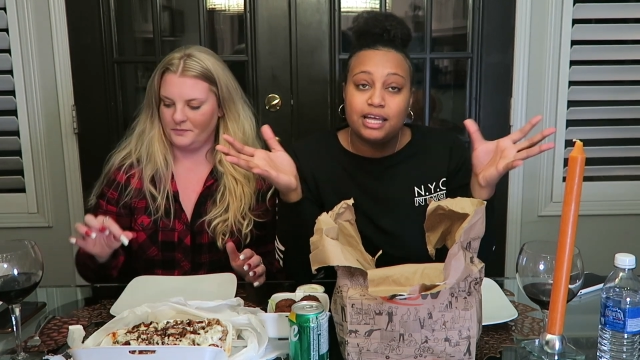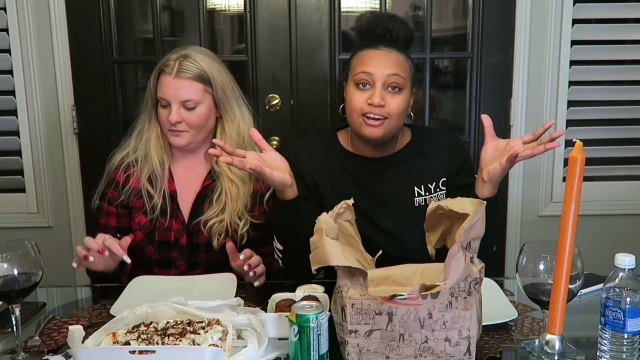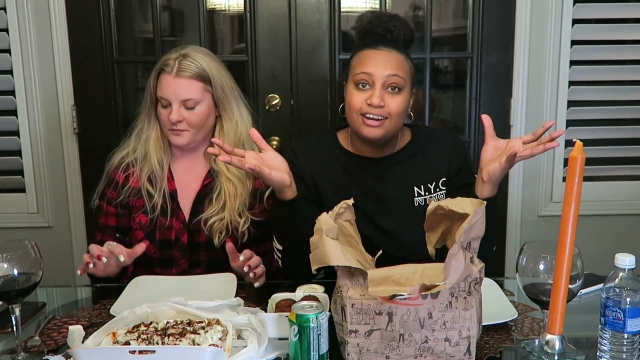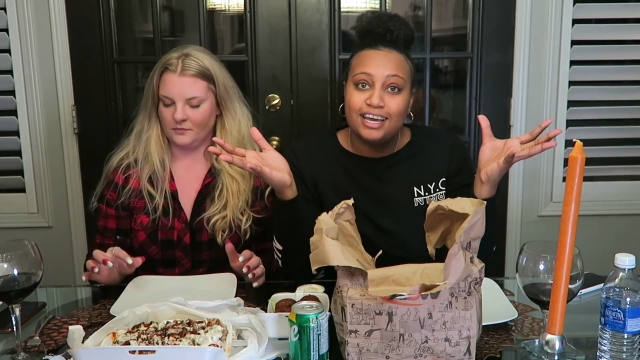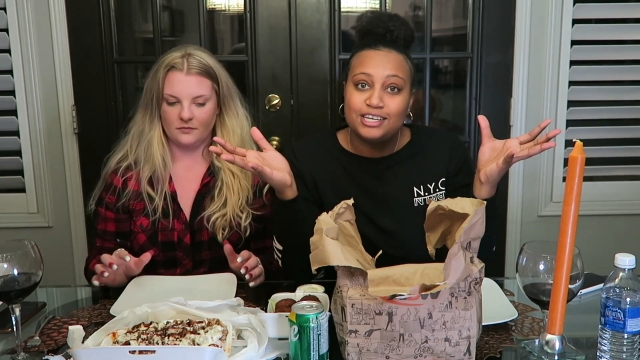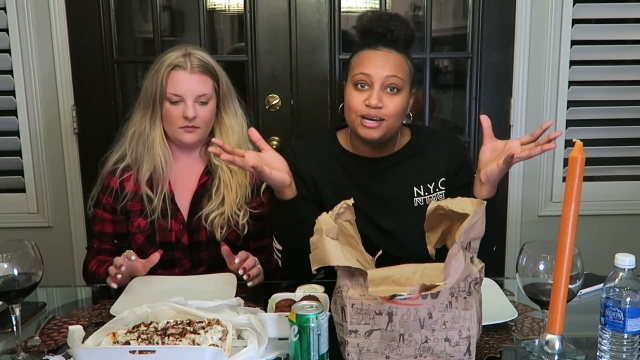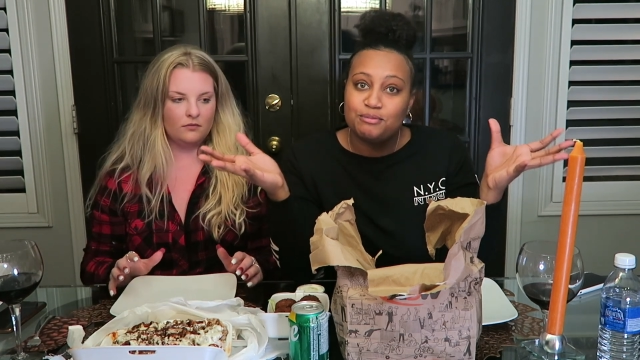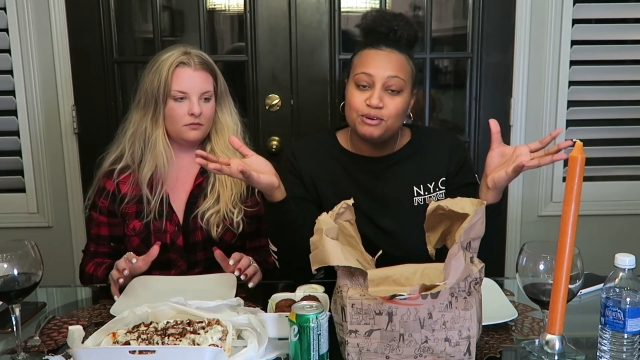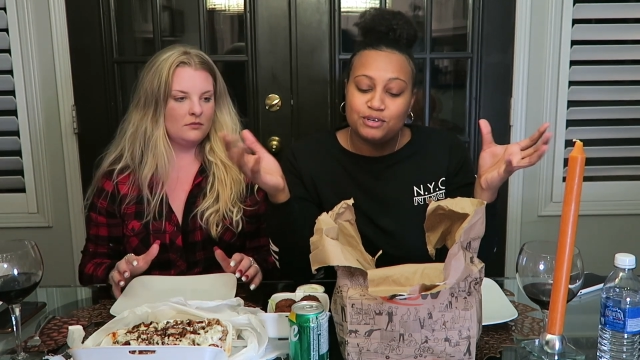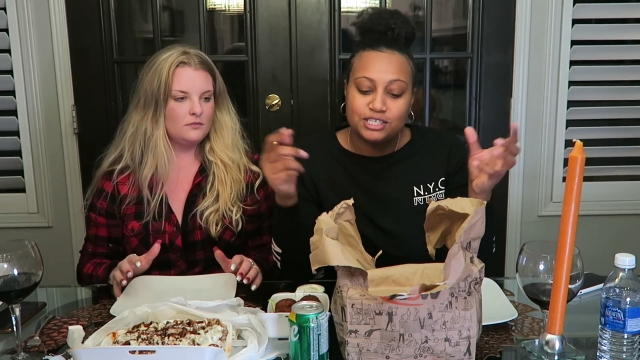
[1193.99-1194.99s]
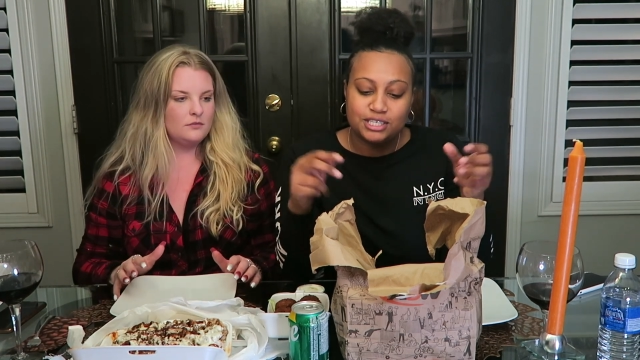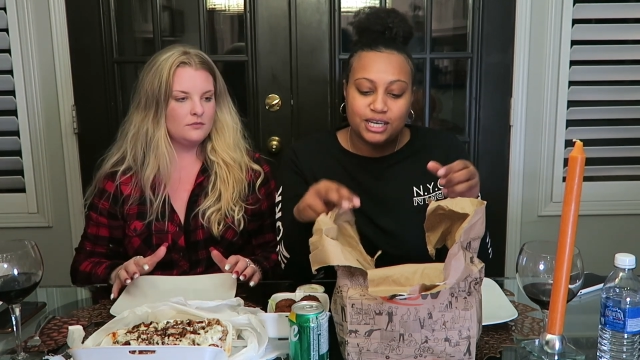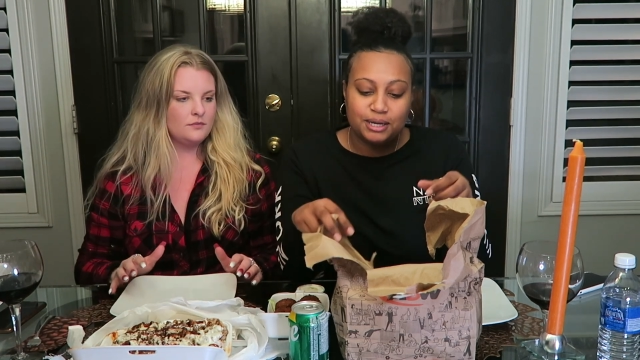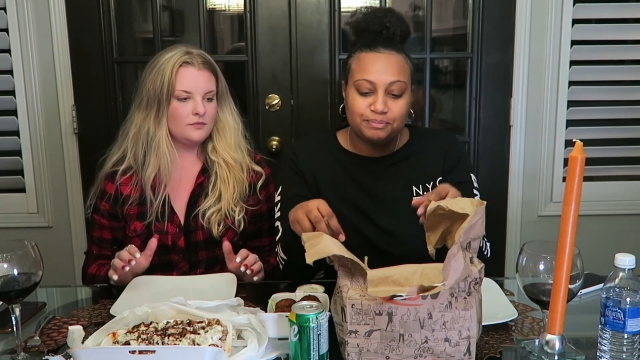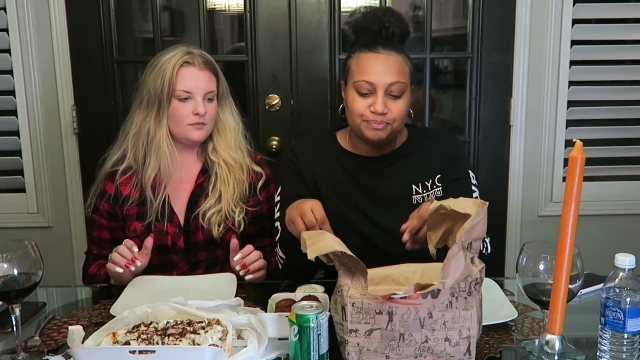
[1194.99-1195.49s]
Speaker 1: to land on A&W, which is
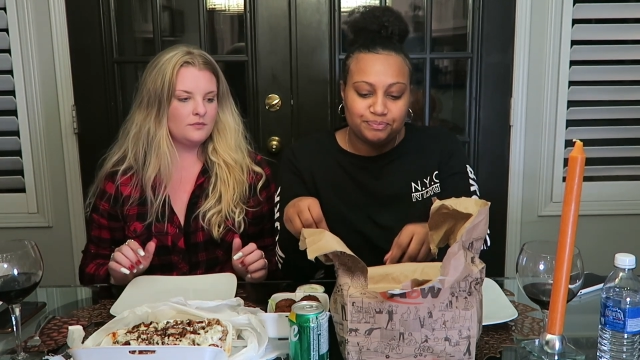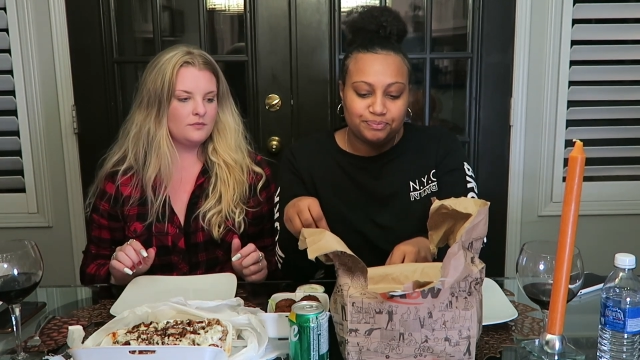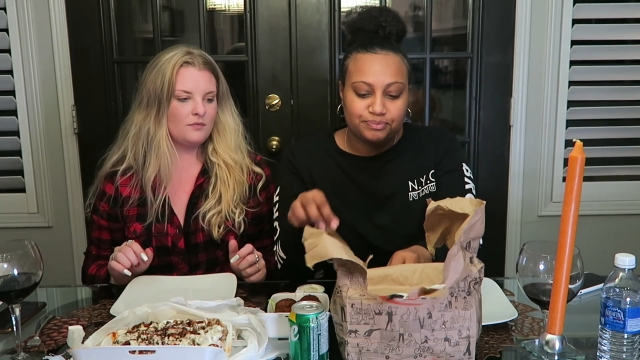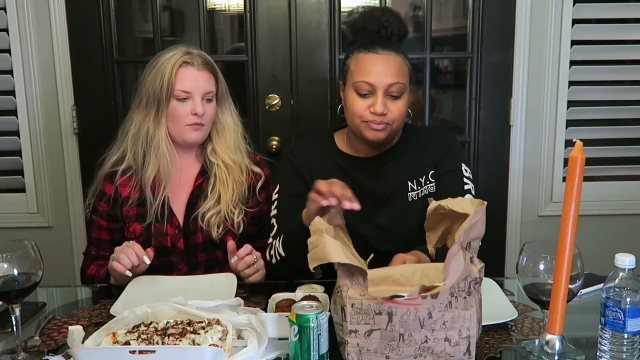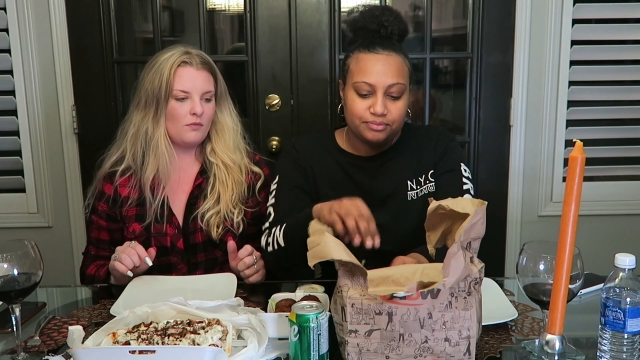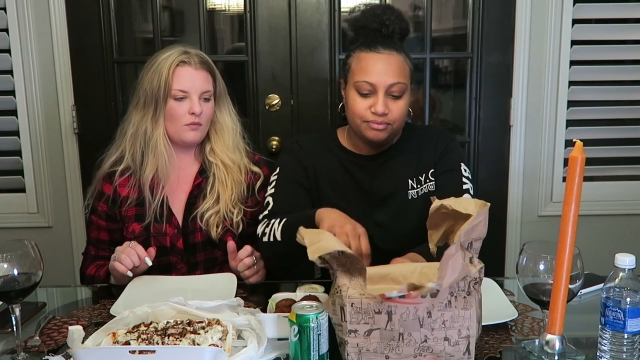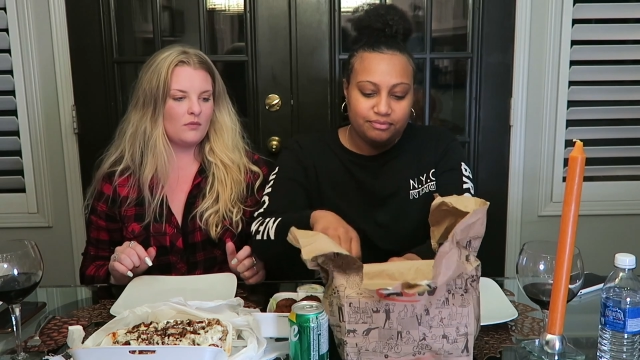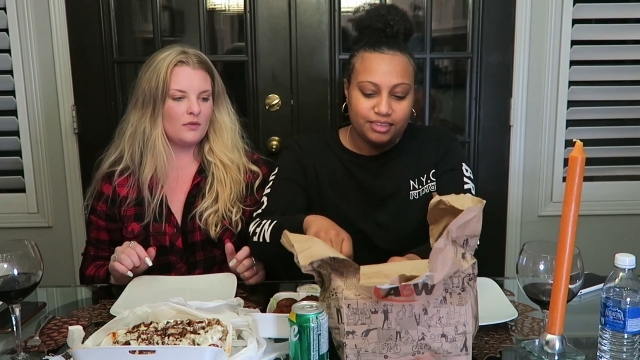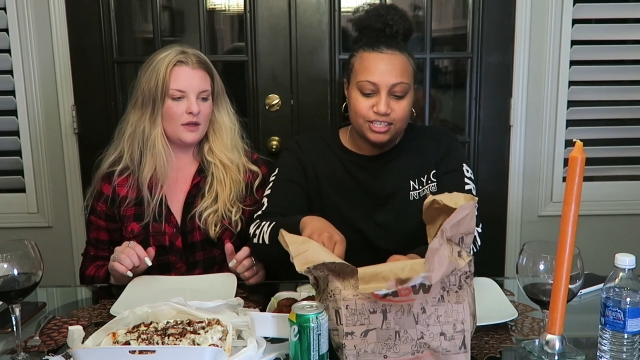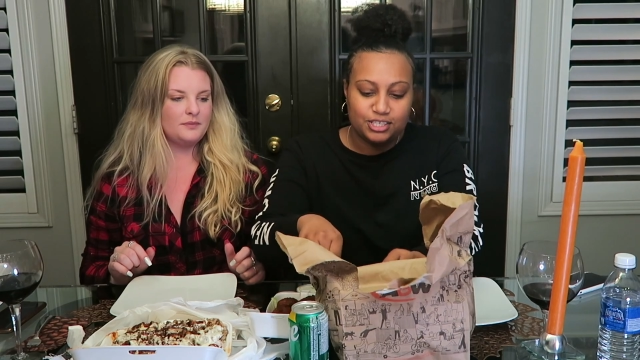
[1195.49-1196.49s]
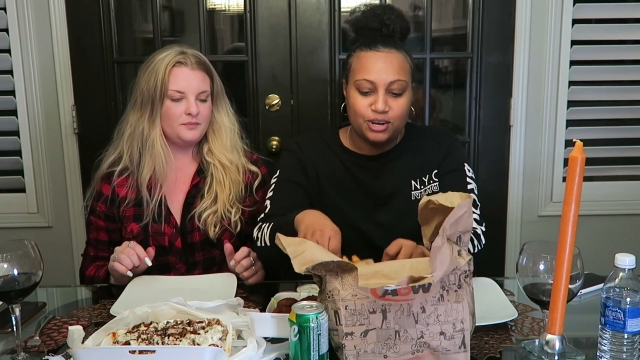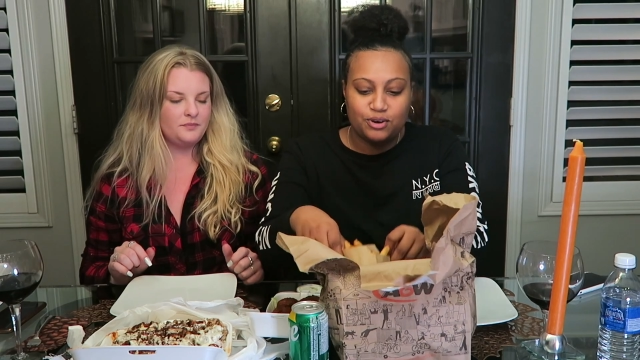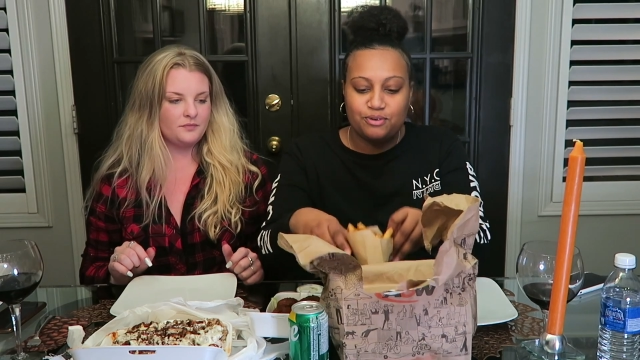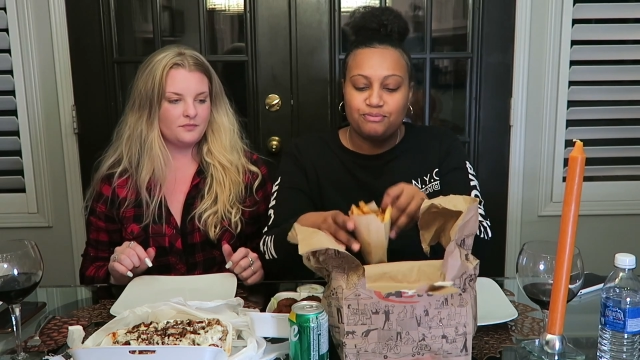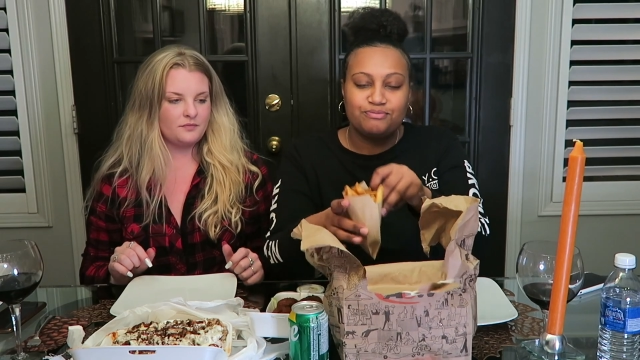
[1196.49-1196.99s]
lit.
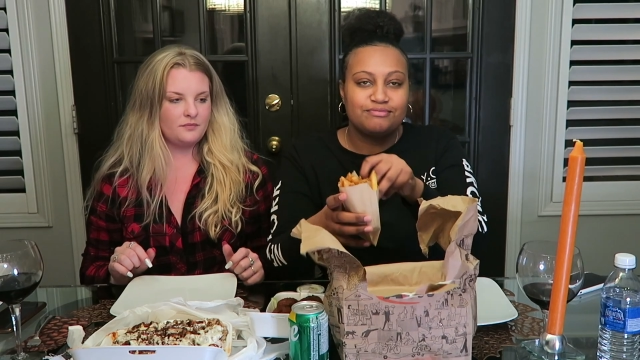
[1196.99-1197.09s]
So,